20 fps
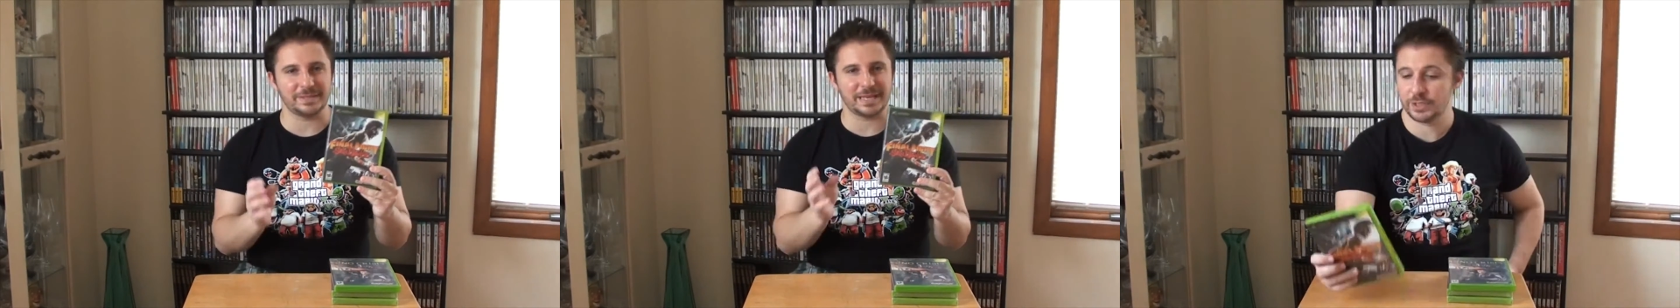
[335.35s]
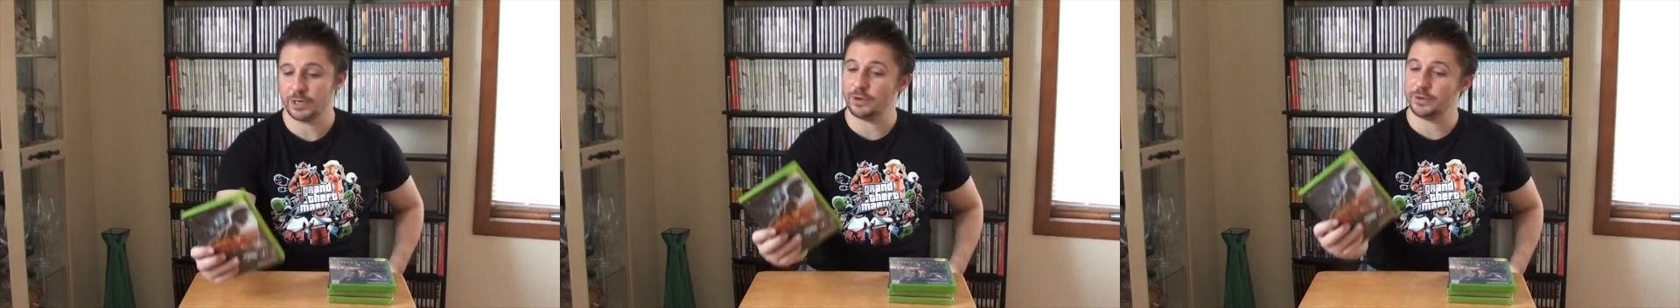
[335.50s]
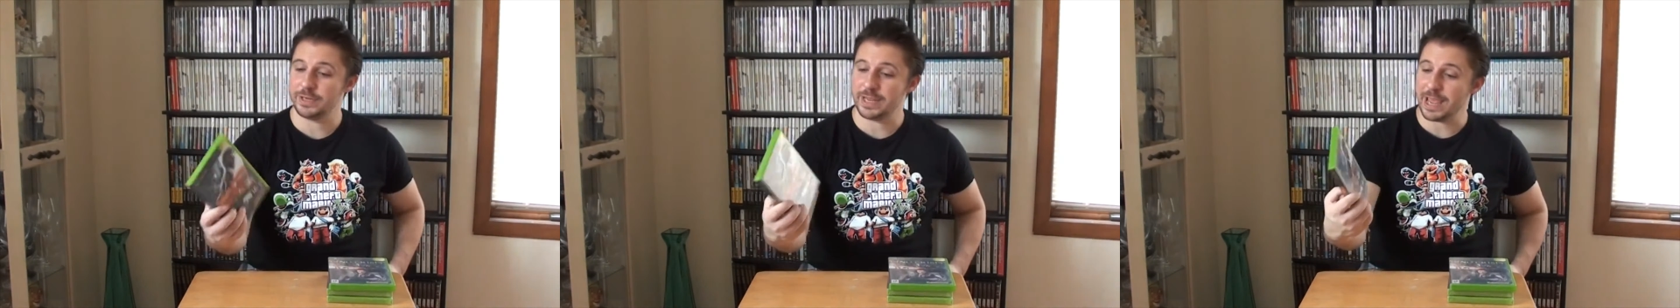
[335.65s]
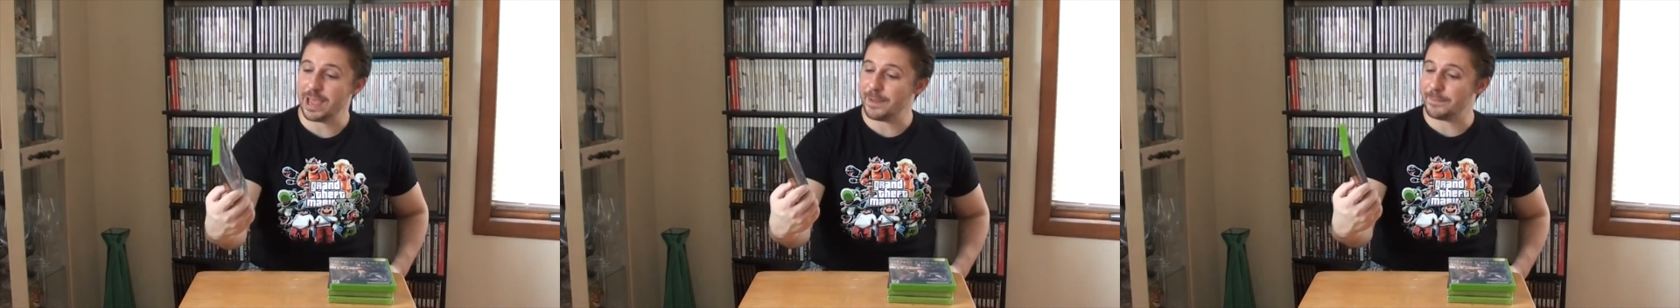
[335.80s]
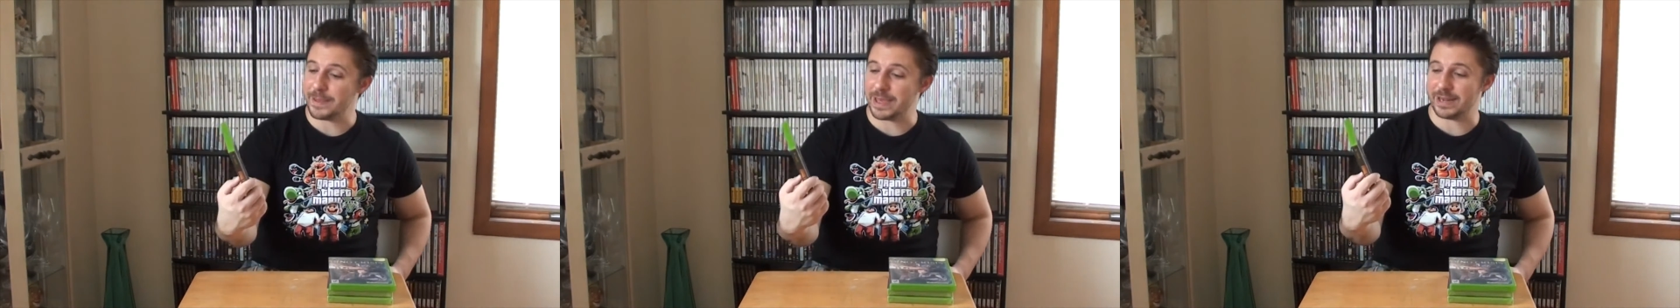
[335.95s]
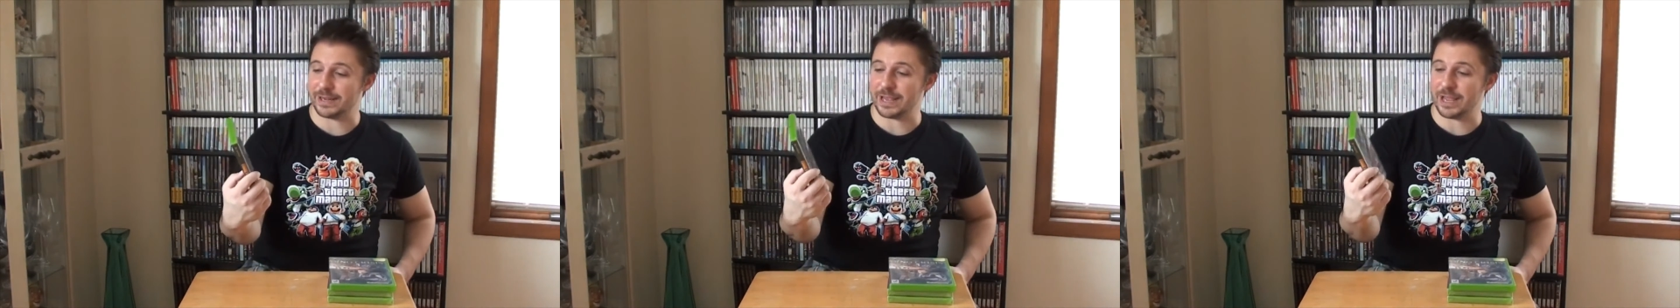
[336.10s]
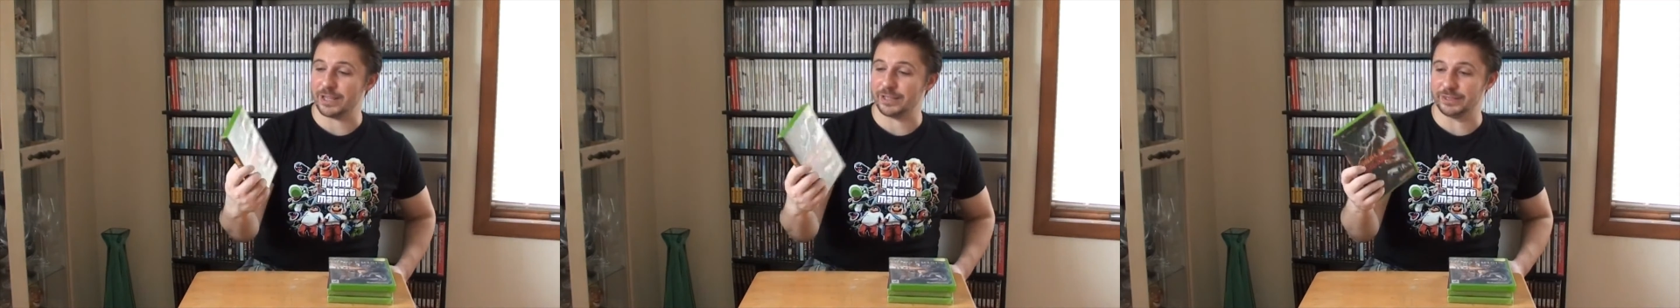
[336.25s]
So yeah,
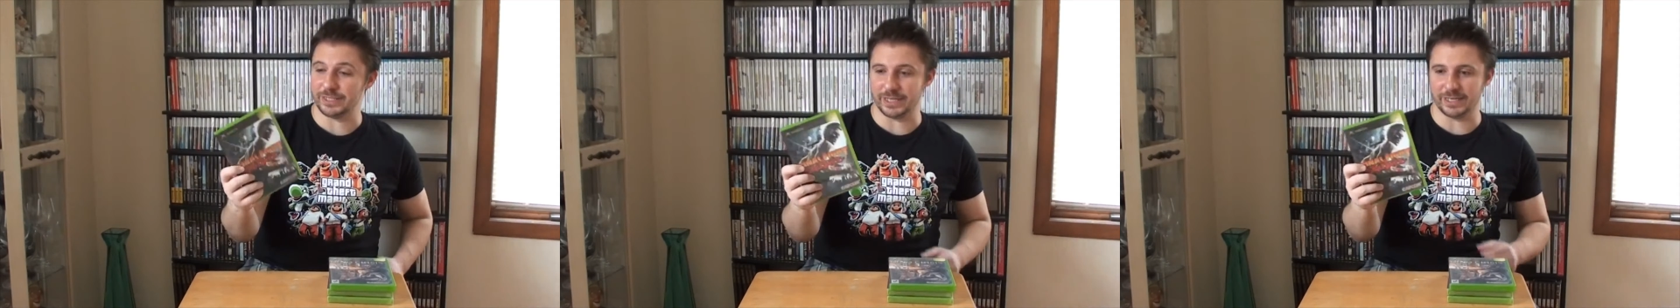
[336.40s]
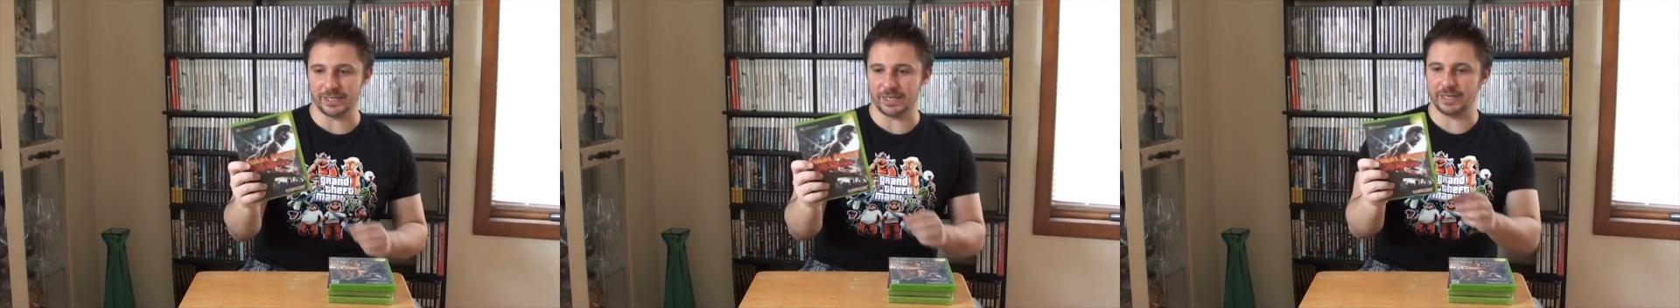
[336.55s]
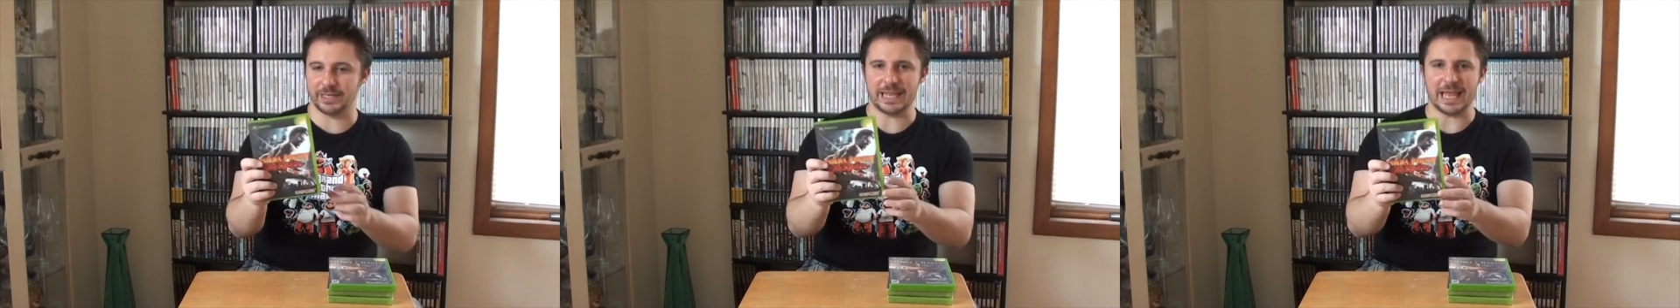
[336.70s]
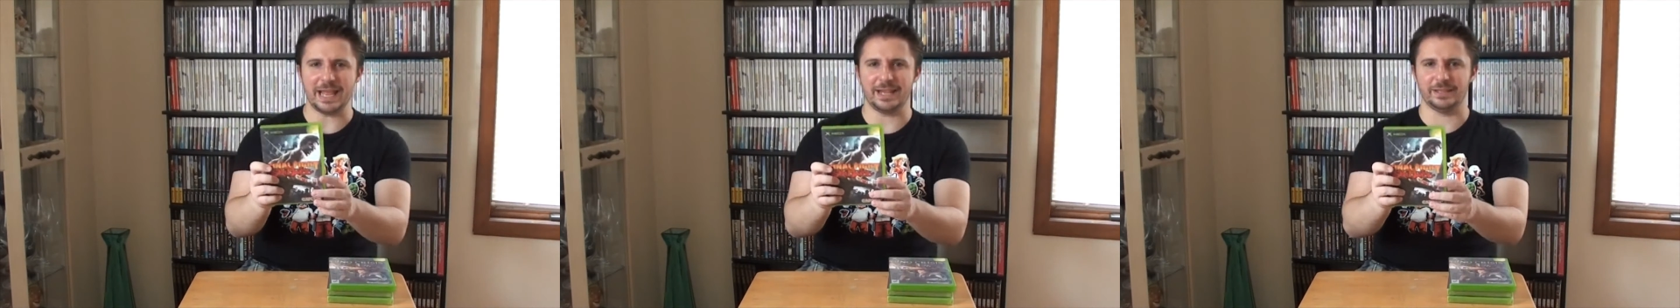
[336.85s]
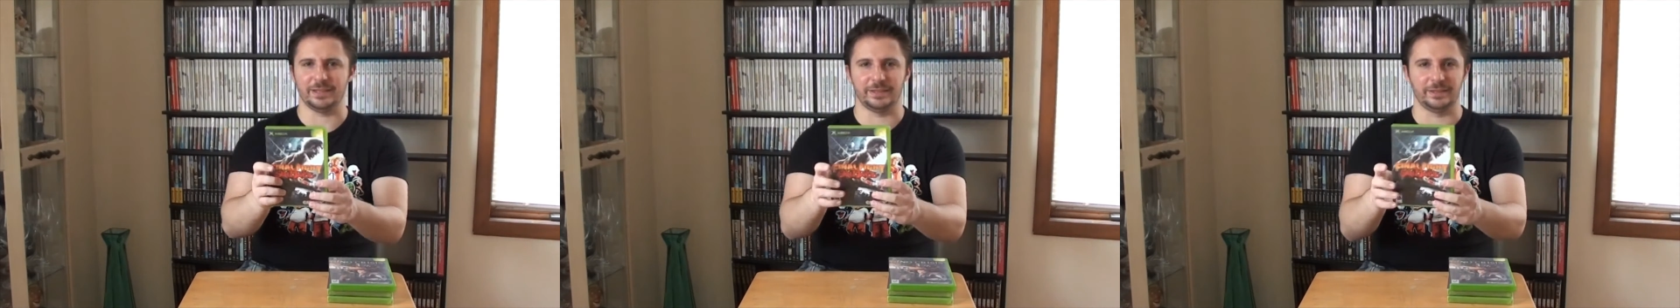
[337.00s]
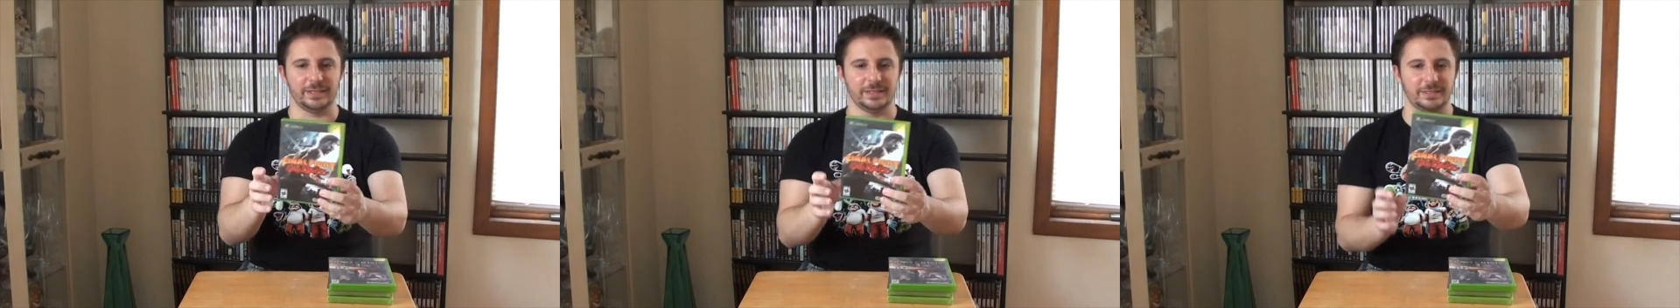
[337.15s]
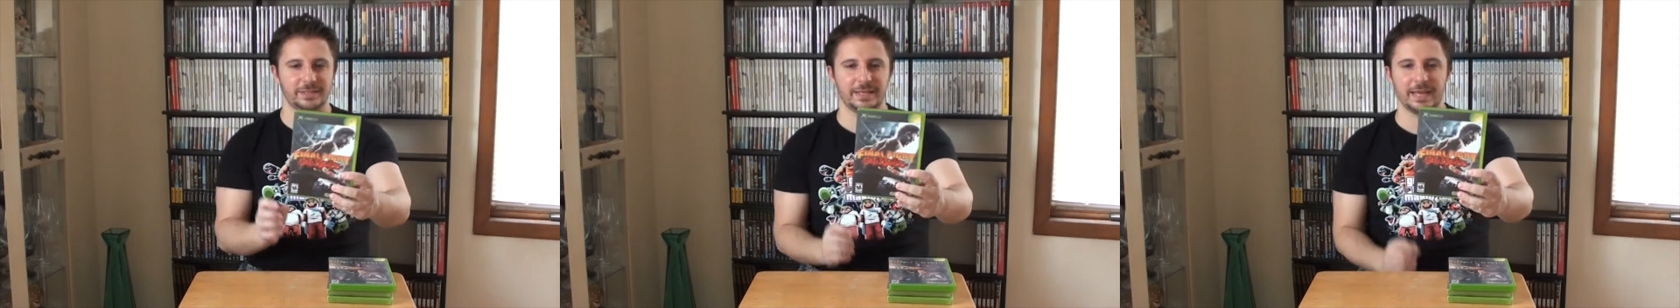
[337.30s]
man, again,
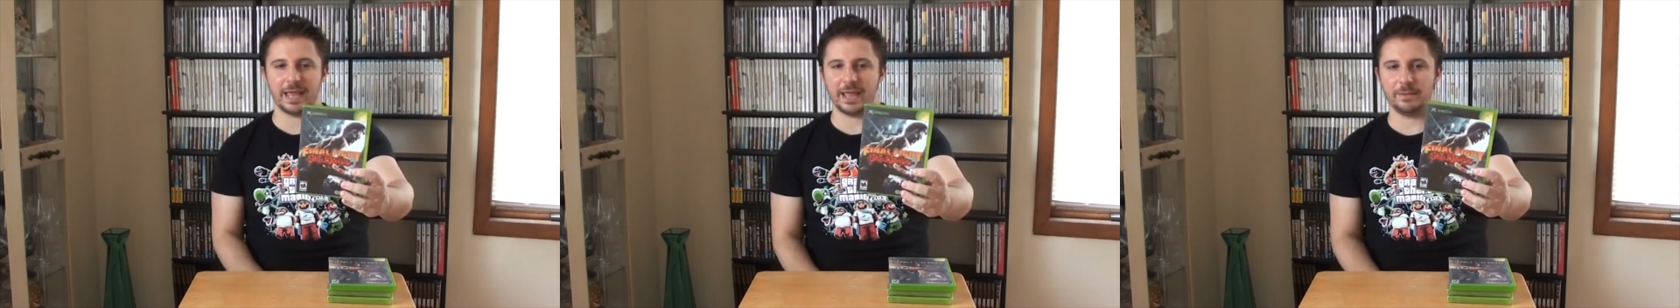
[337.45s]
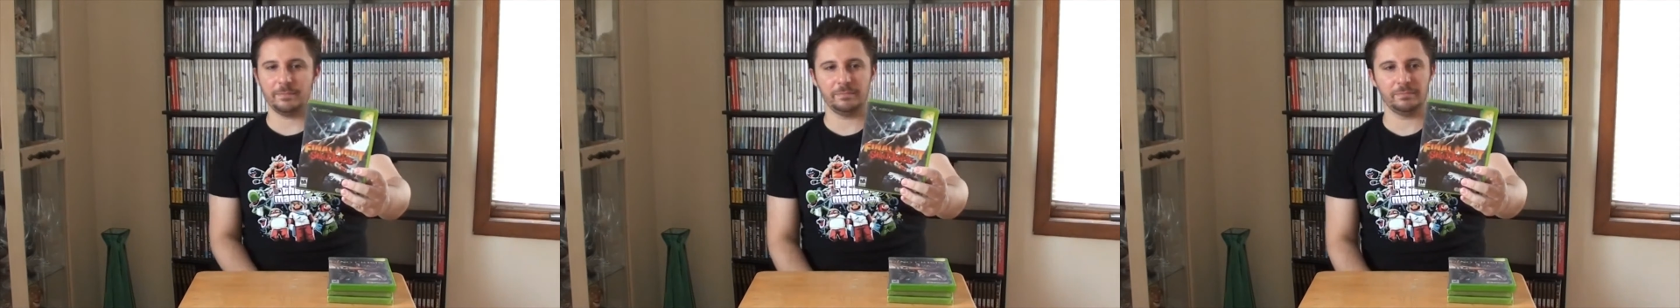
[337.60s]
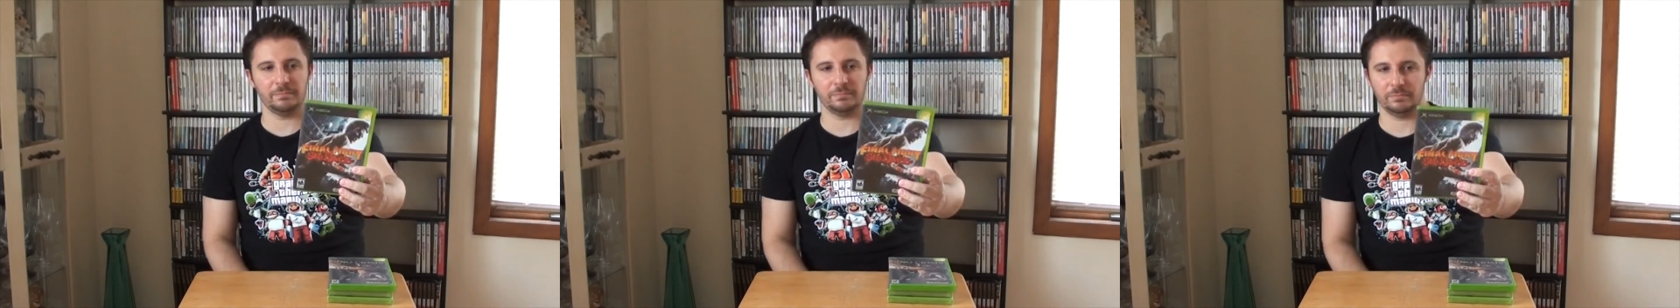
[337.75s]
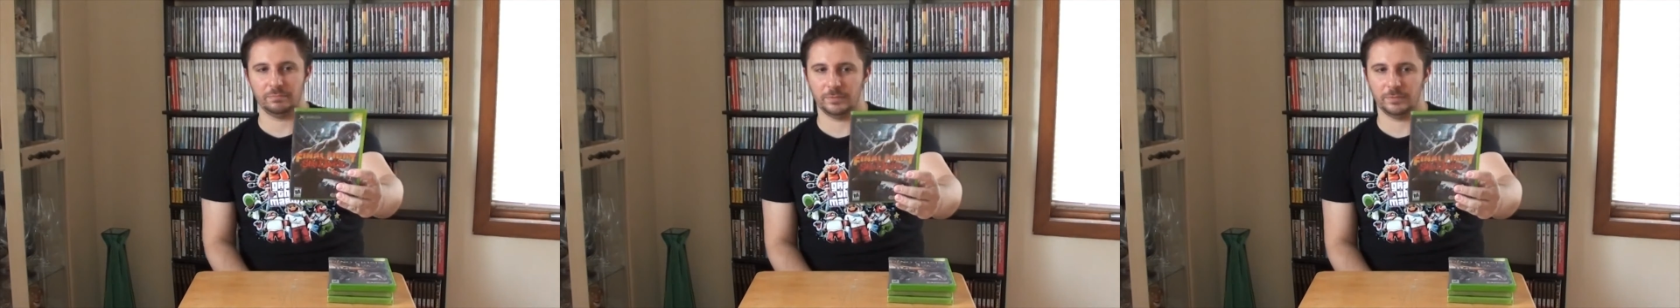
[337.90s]
this game,